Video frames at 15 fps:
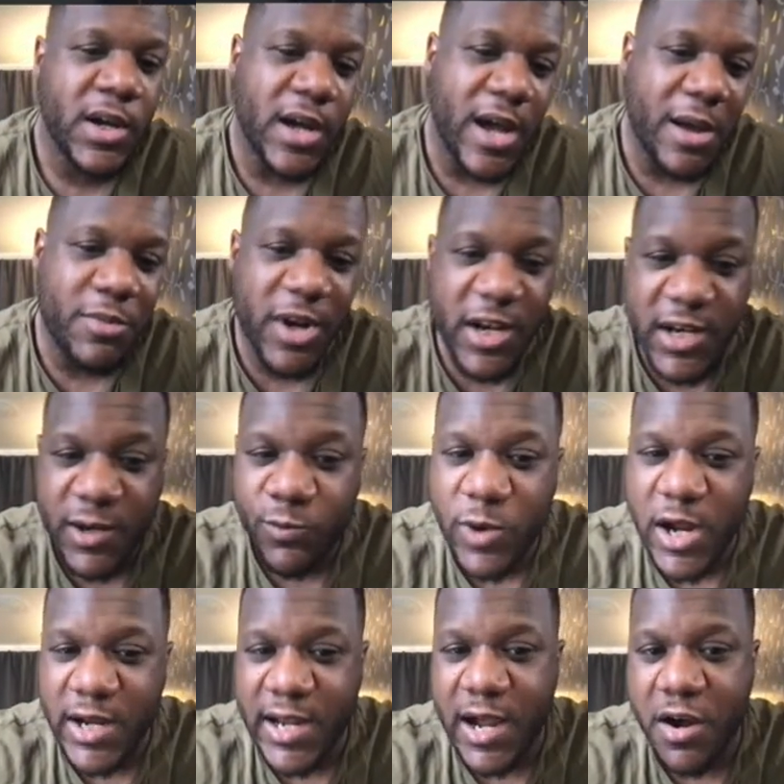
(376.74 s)
Uh, but it did
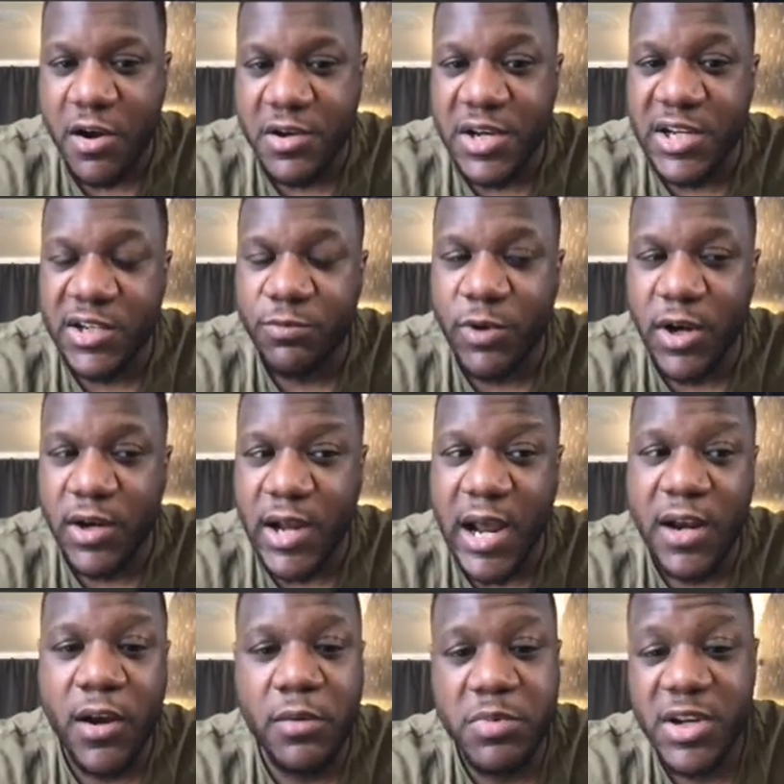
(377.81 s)
work out on this one.
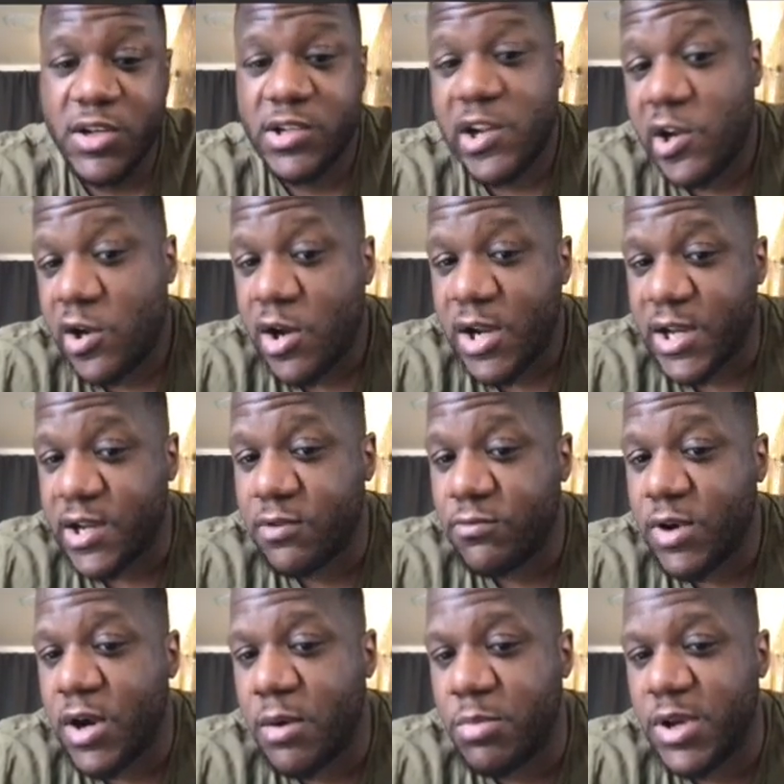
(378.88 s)
And I, because I like it,
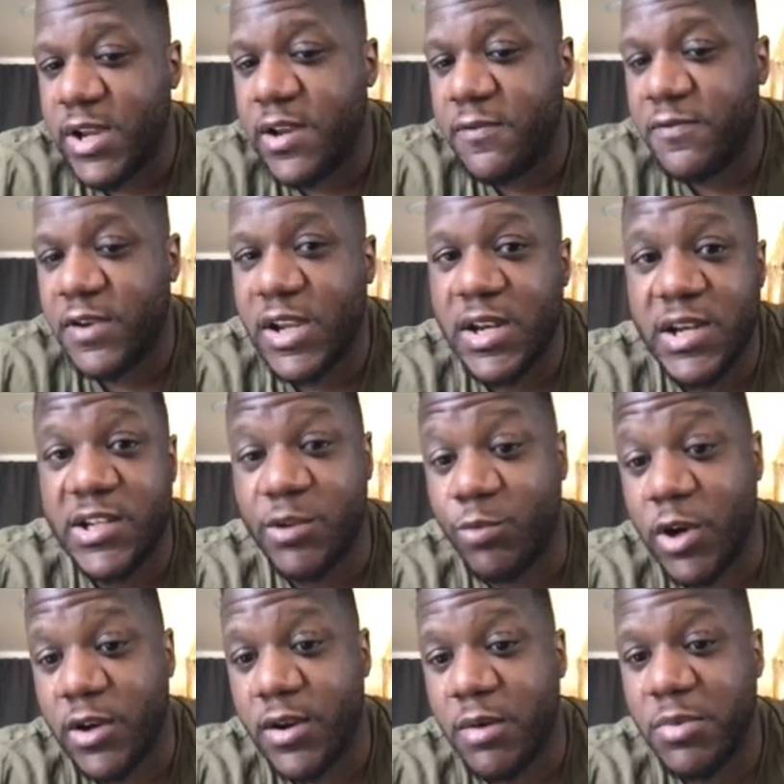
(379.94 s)
right? I believe in this
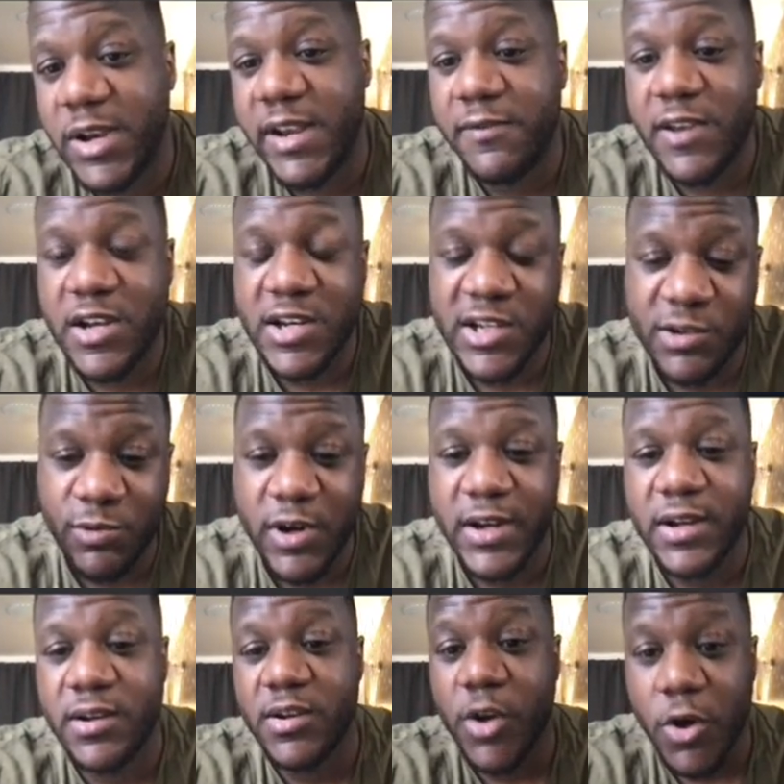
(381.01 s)
one. I believe that this
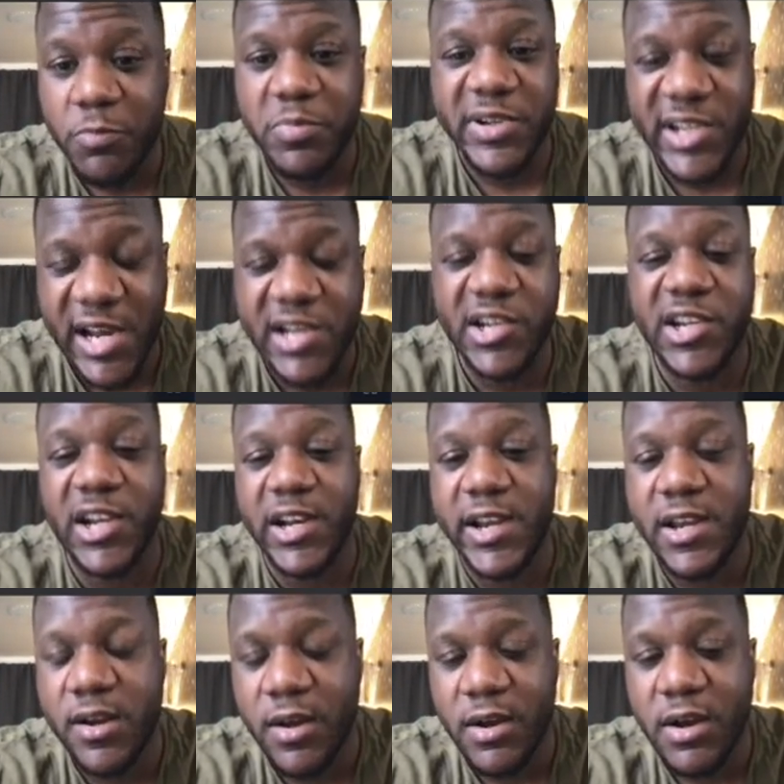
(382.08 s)
one could
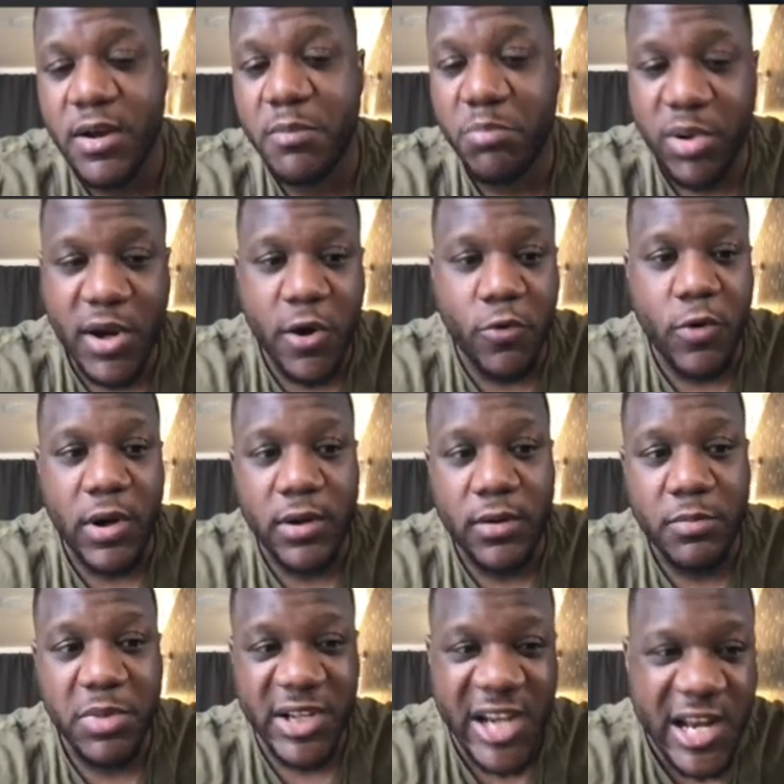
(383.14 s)
potentially blow.
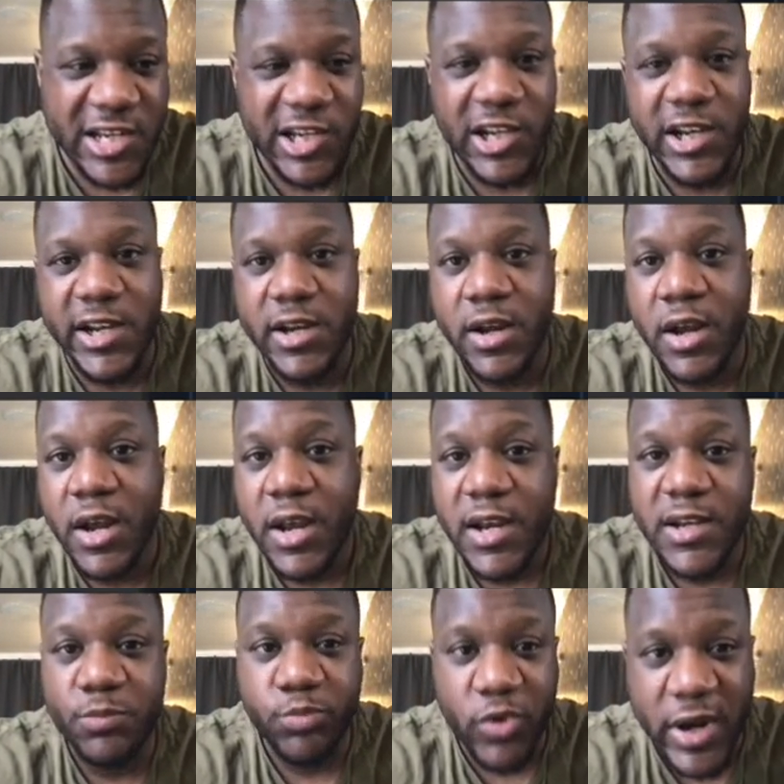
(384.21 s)
Potentially.
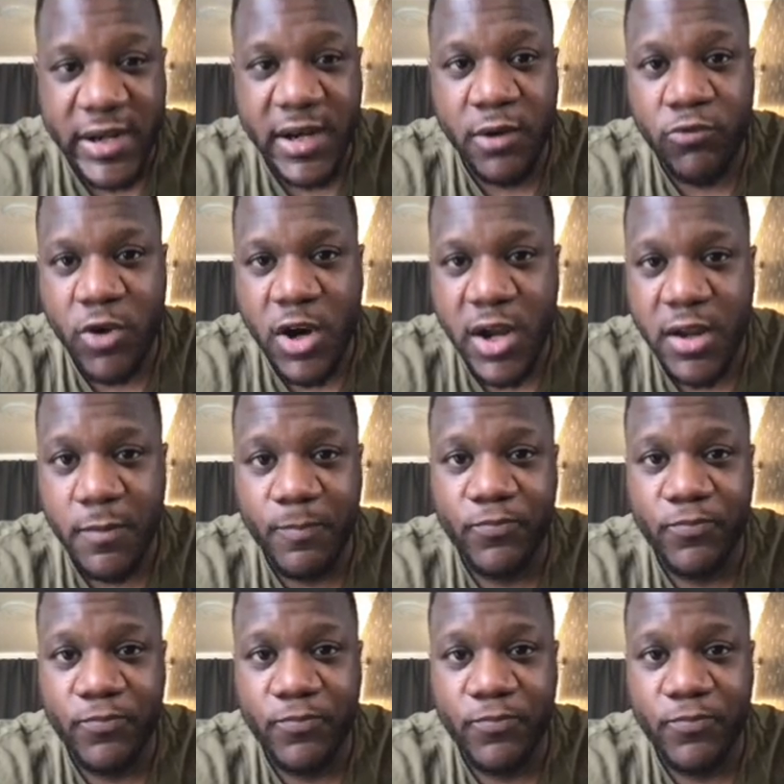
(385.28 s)
It's branded right.